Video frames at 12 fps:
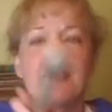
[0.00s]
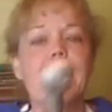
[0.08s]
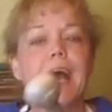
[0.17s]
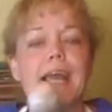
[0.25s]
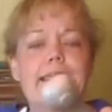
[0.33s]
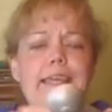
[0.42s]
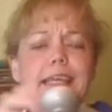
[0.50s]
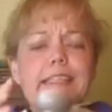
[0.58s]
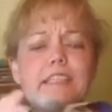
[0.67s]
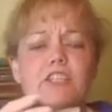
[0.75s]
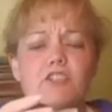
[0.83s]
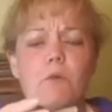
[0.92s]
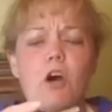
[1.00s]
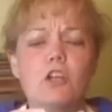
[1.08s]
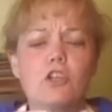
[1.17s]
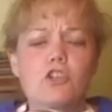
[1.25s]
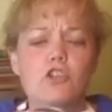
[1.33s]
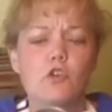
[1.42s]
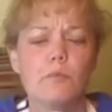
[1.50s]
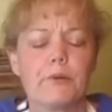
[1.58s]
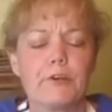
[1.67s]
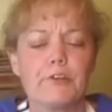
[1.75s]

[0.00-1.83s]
I think it's a smaller scooper,